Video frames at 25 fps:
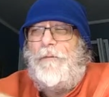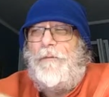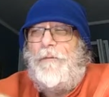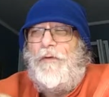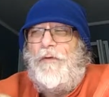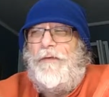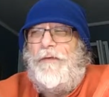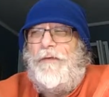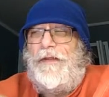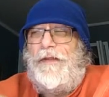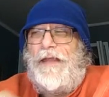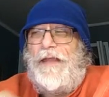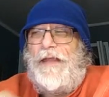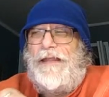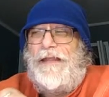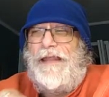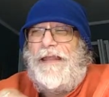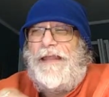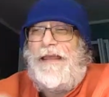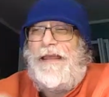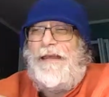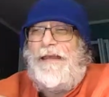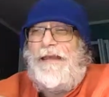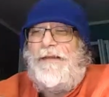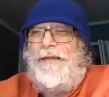movie they
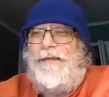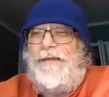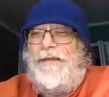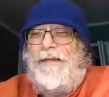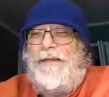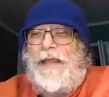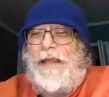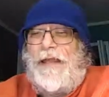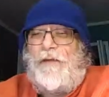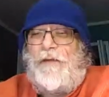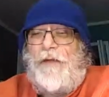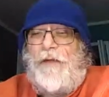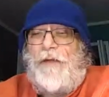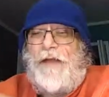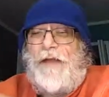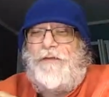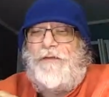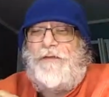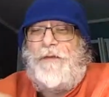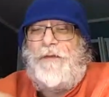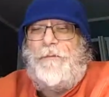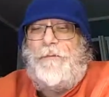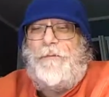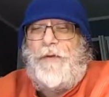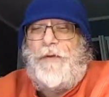did, they
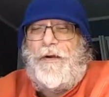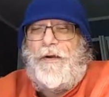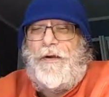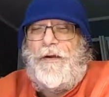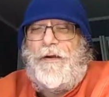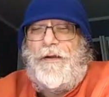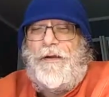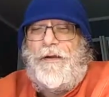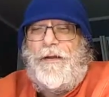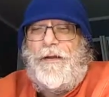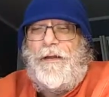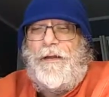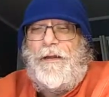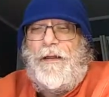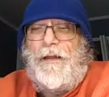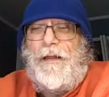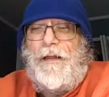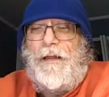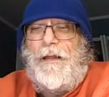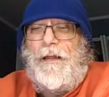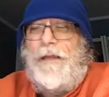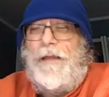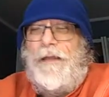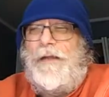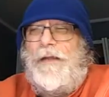crashed and burned.
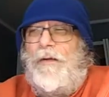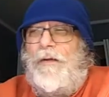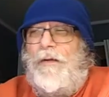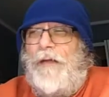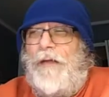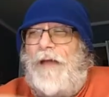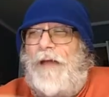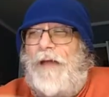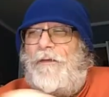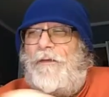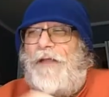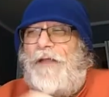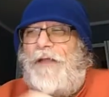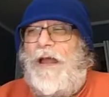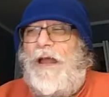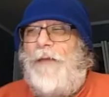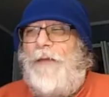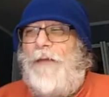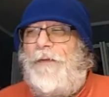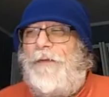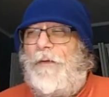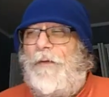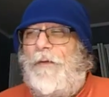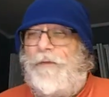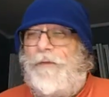You know, a lot of the
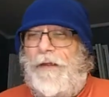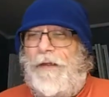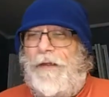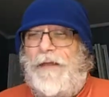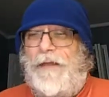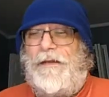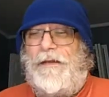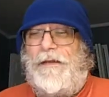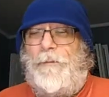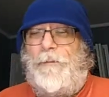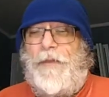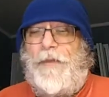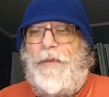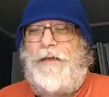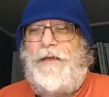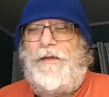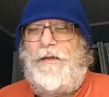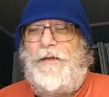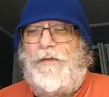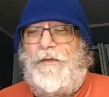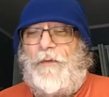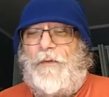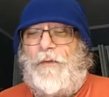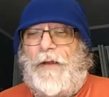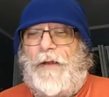times it was an
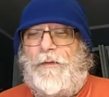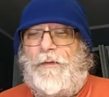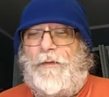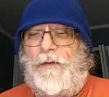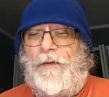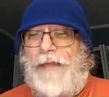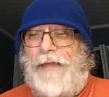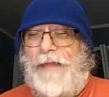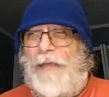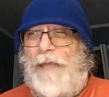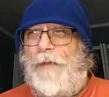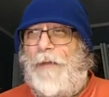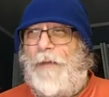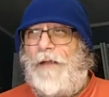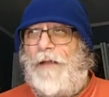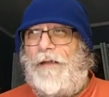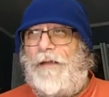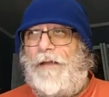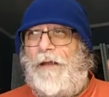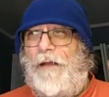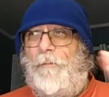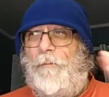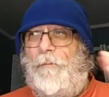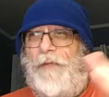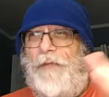independent director that came out and
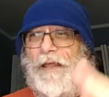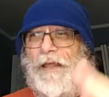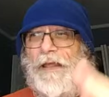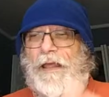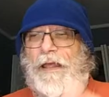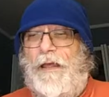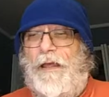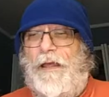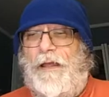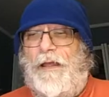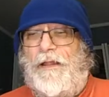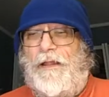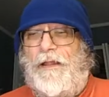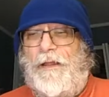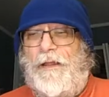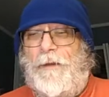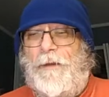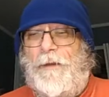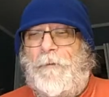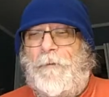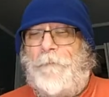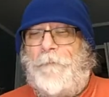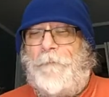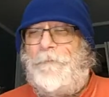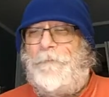got a big hit,
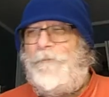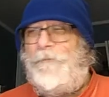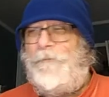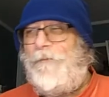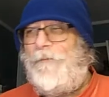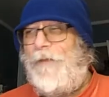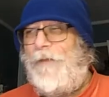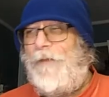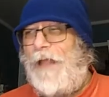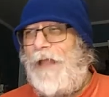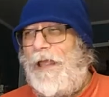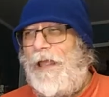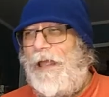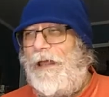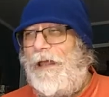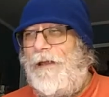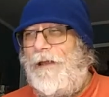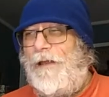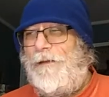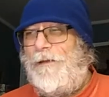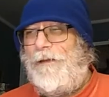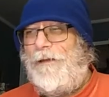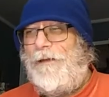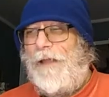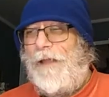
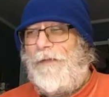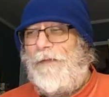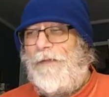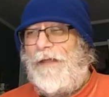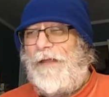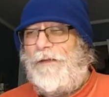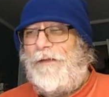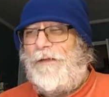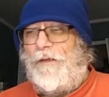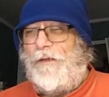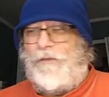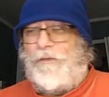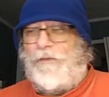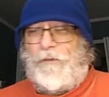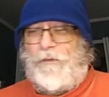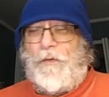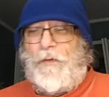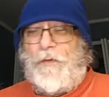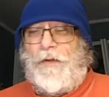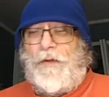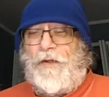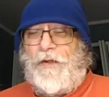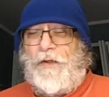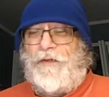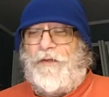and and then the
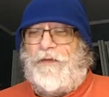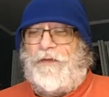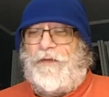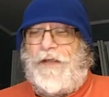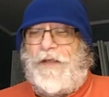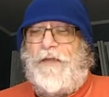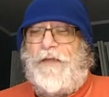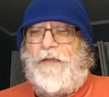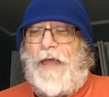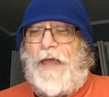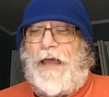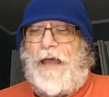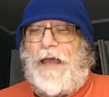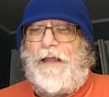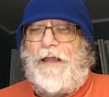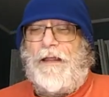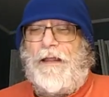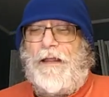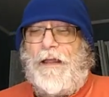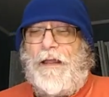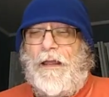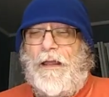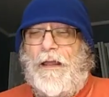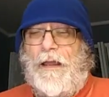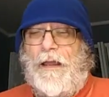studio see that
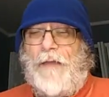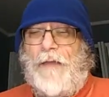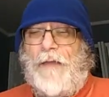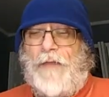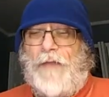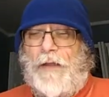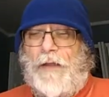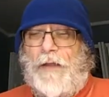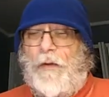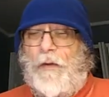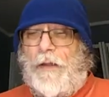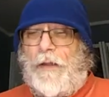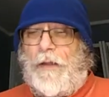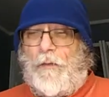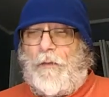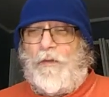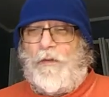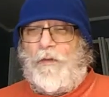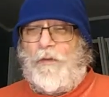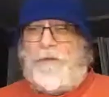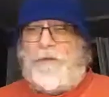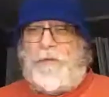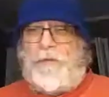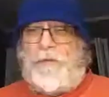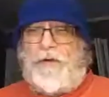and they go like, well,
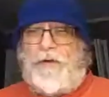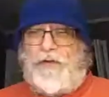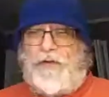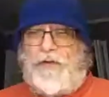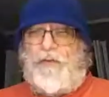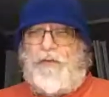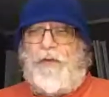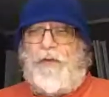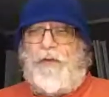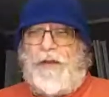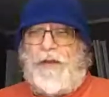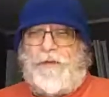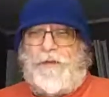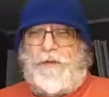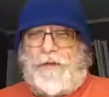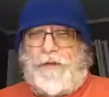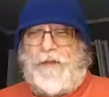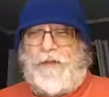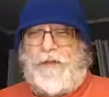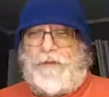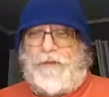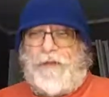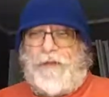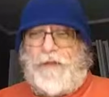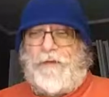let's put our tra- let's
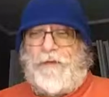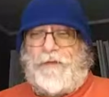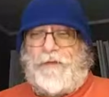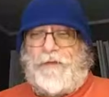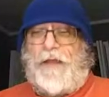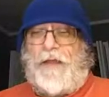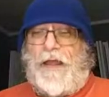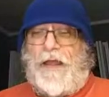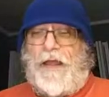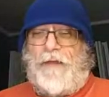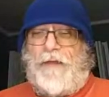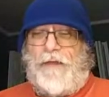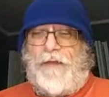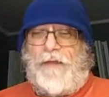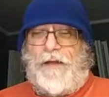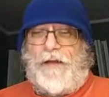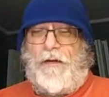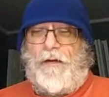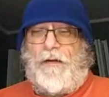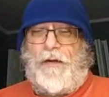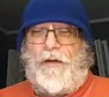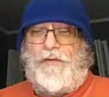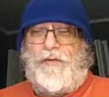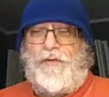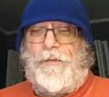let's give this guy you
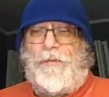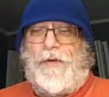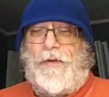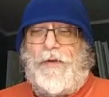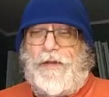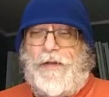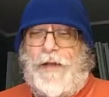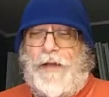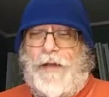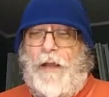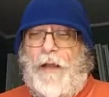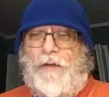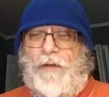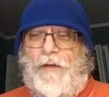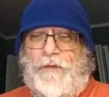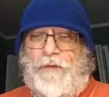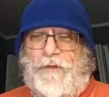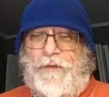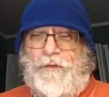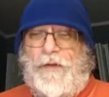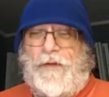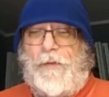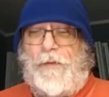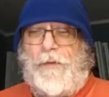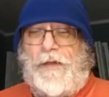know a hundred million dollars and
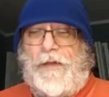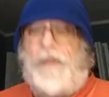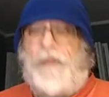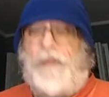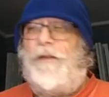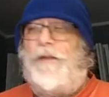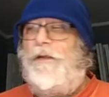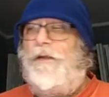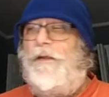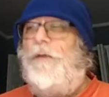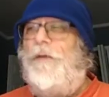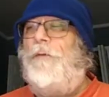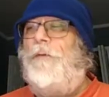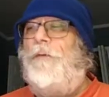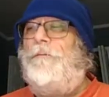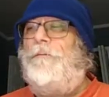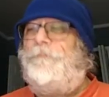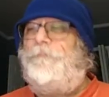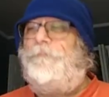see what he can do.